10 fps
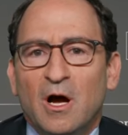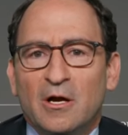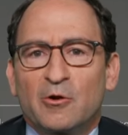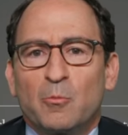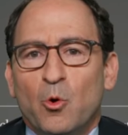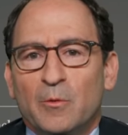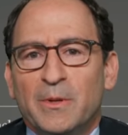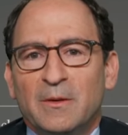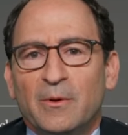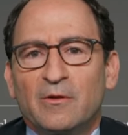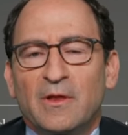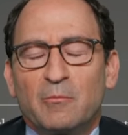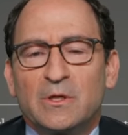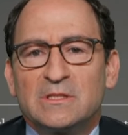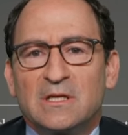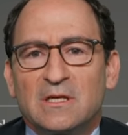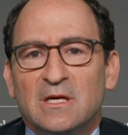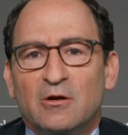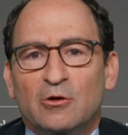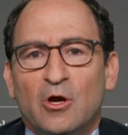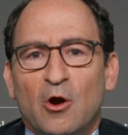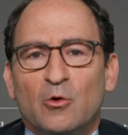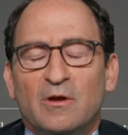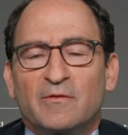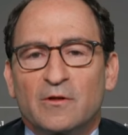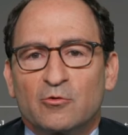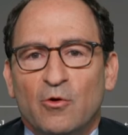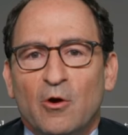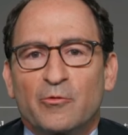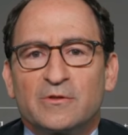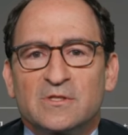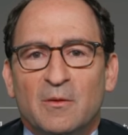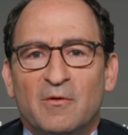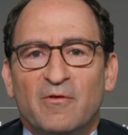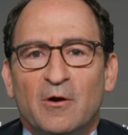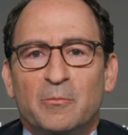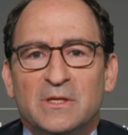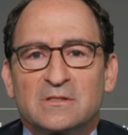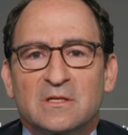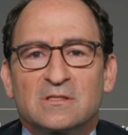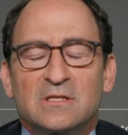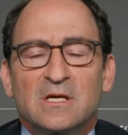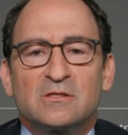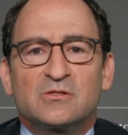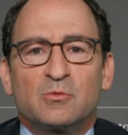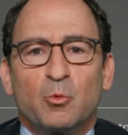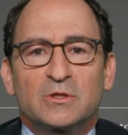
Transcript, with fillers: we'll hire more people than we did a year ago, given the growth in some of our businesses,